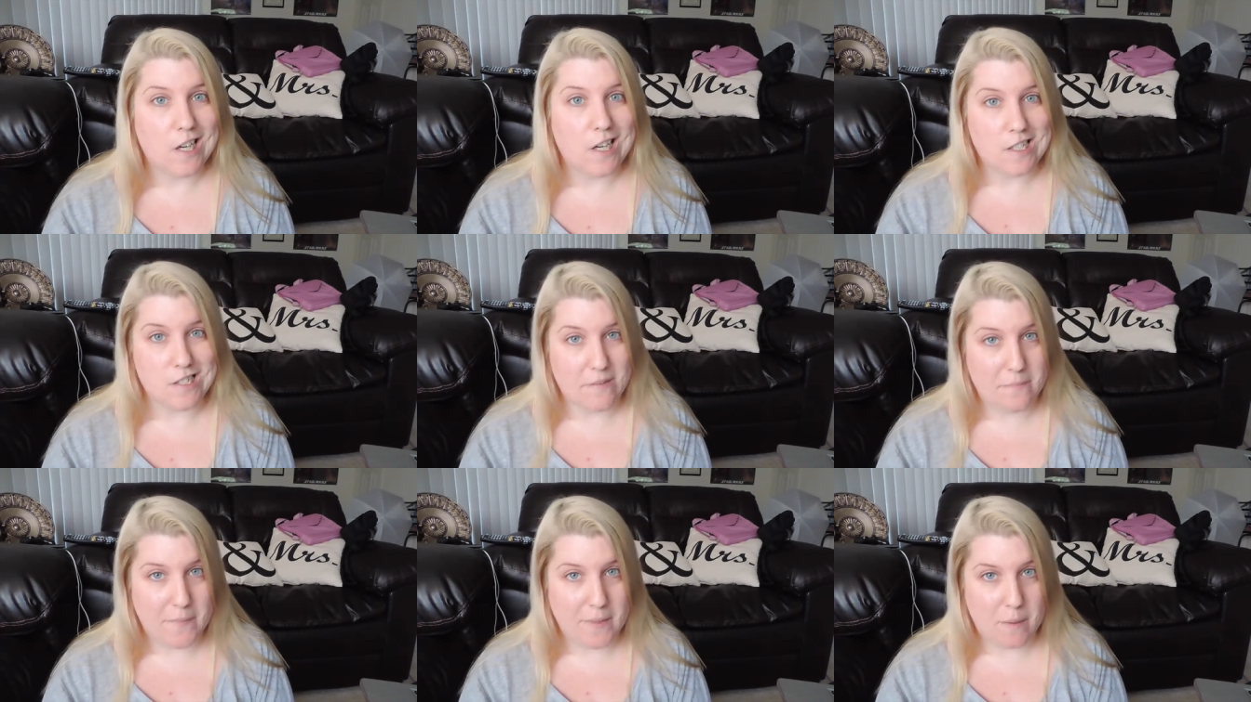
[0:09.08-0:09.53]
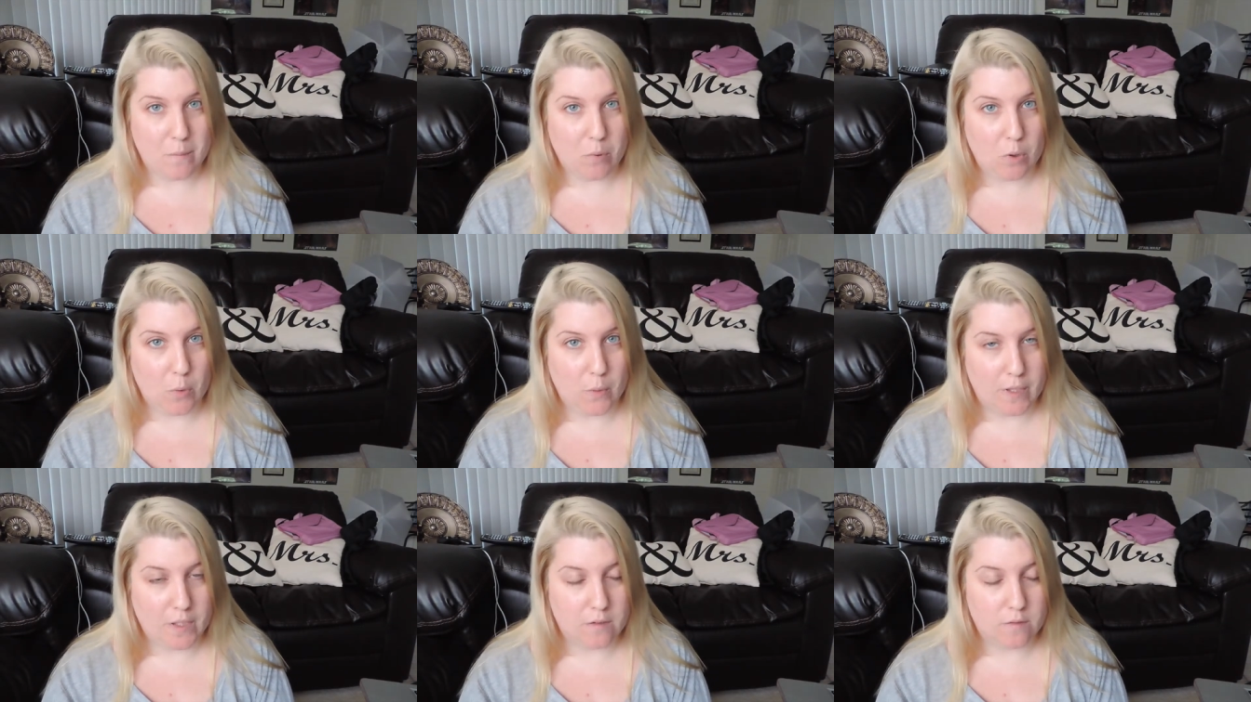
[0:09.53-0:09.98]
got something
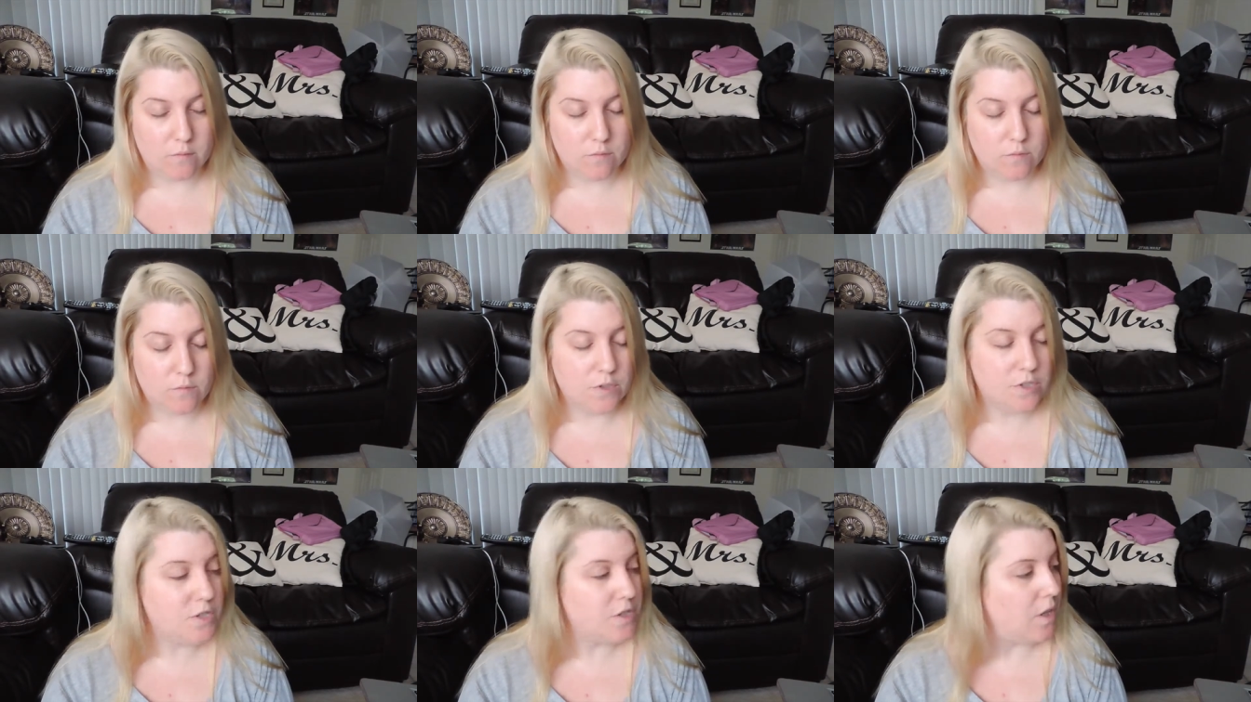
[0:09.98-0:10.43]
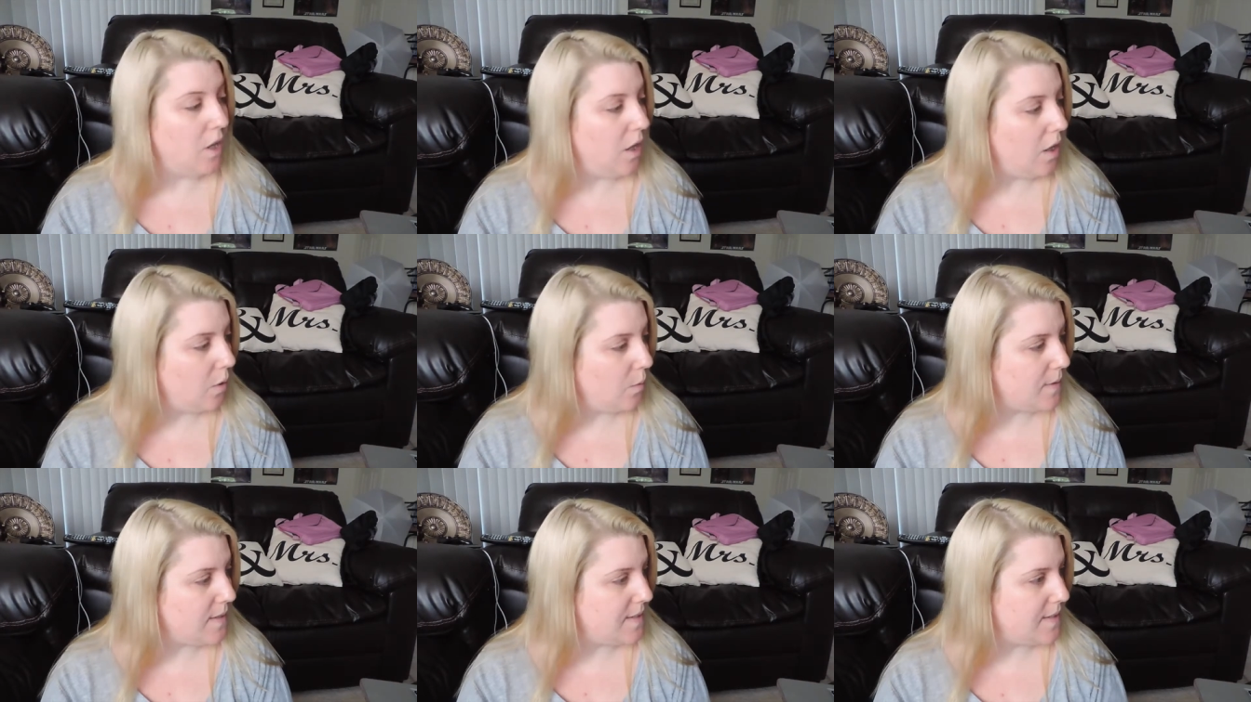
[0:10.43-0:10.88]
broken, which is
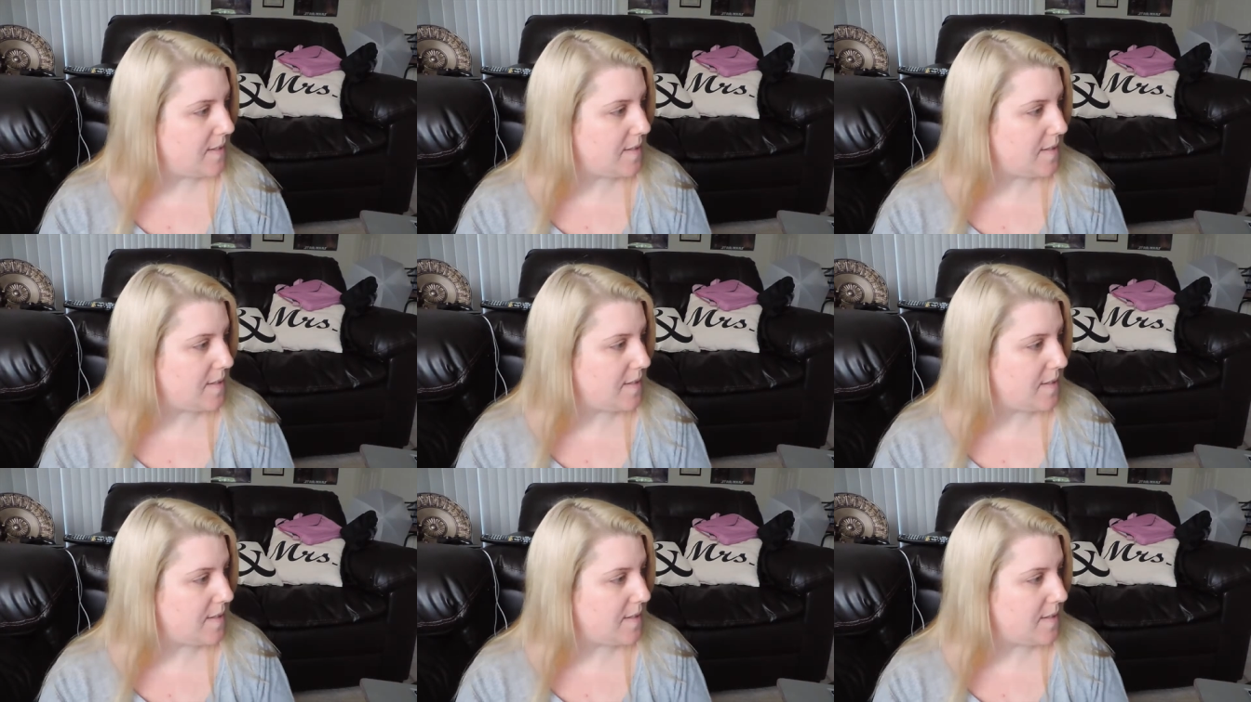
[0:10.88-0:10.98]
always